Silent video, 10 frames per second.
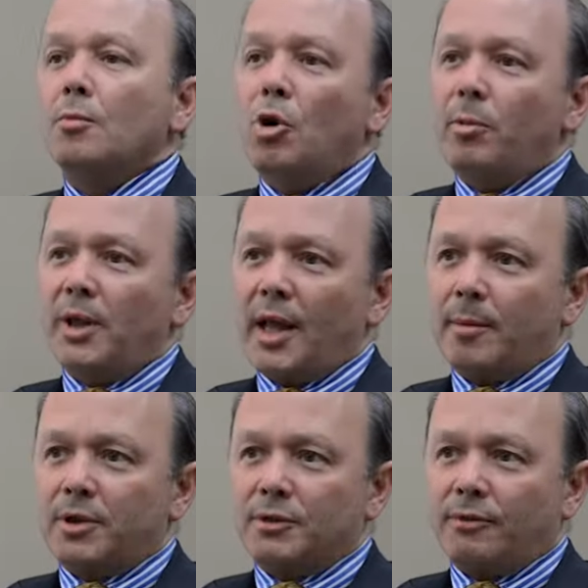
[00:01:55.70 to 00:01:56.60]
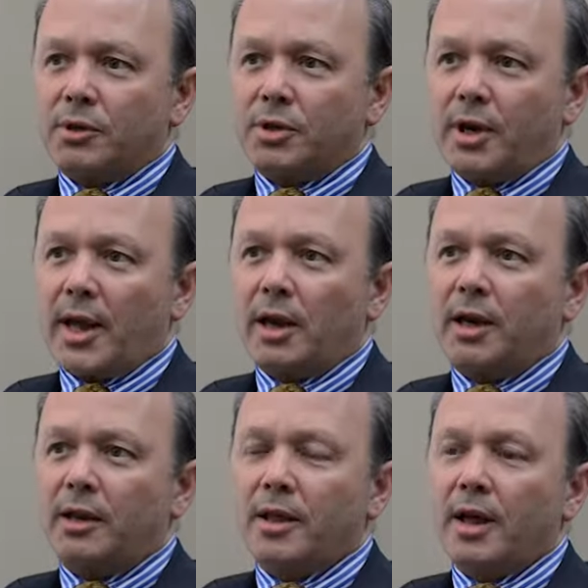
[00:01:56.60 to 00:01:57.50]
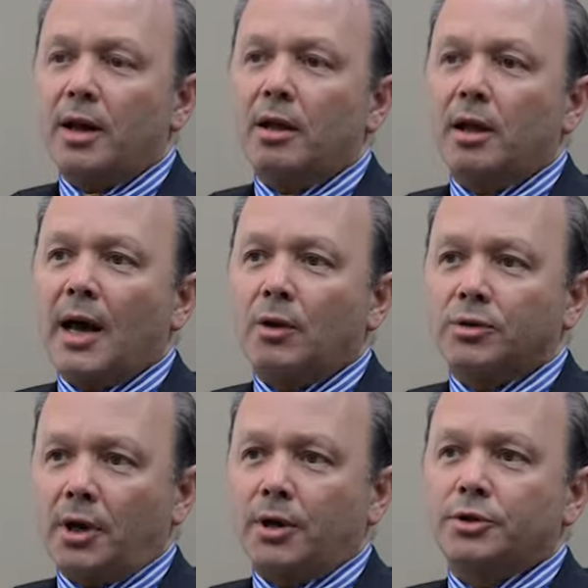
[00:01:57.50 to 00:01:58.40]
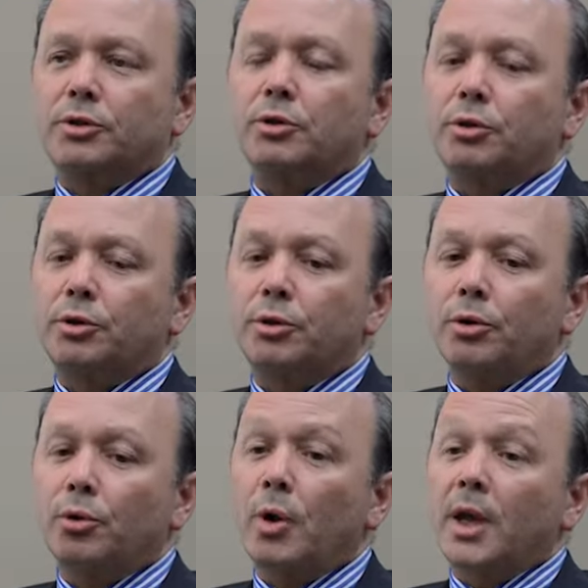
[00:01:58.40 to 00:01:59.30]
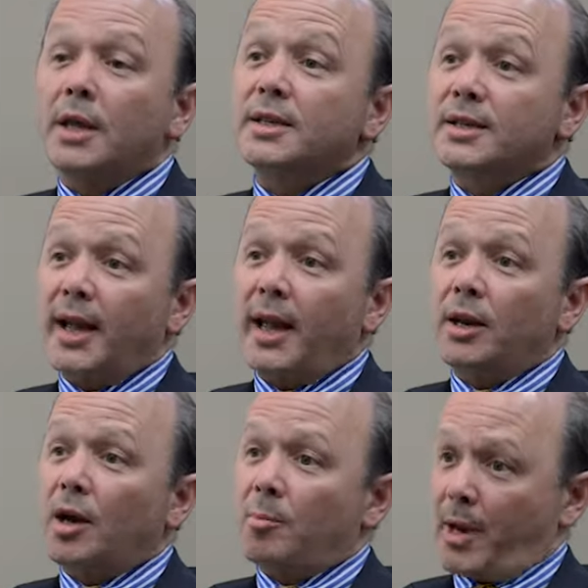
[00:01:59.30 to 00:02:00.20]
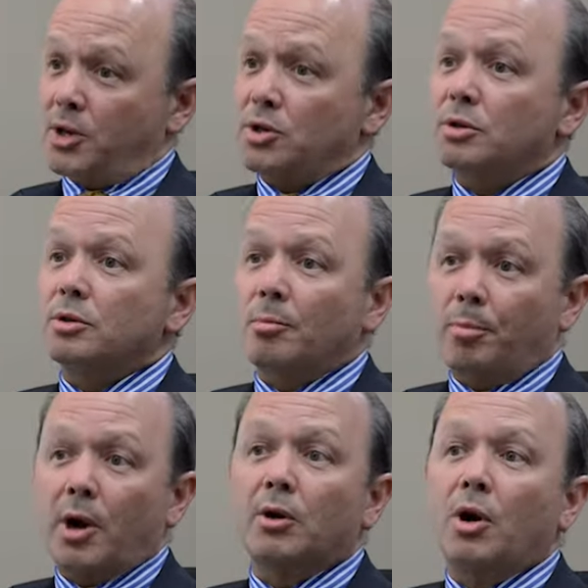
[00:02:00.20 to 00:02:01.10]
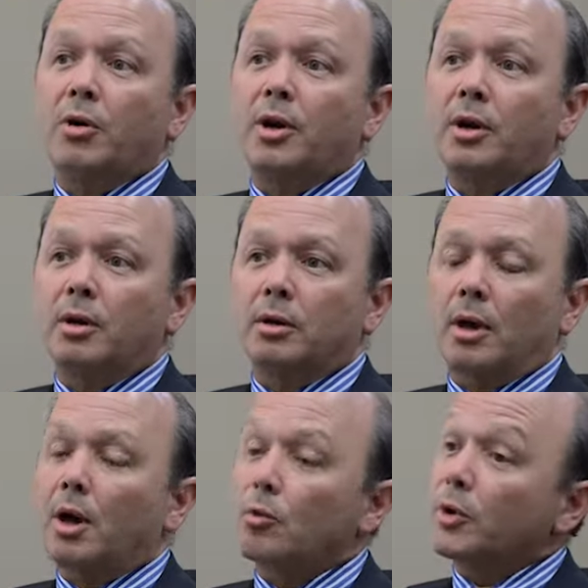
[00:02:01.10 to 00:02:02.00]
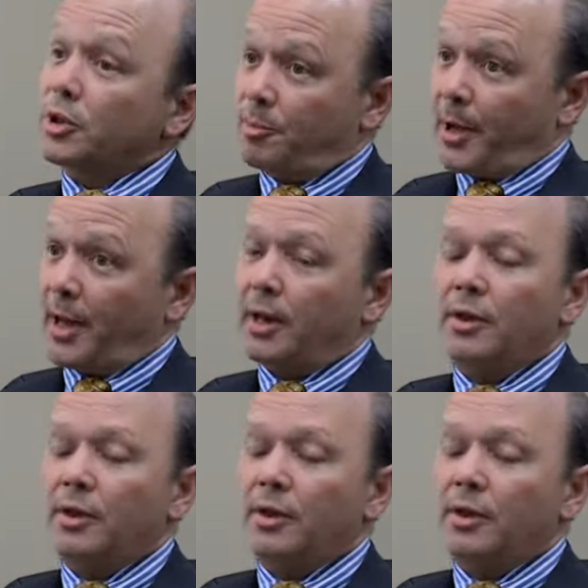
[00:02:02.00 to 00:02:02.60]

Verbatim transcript: MobiLab is functionality that allows us to scan a patient's barcoded uh, wristband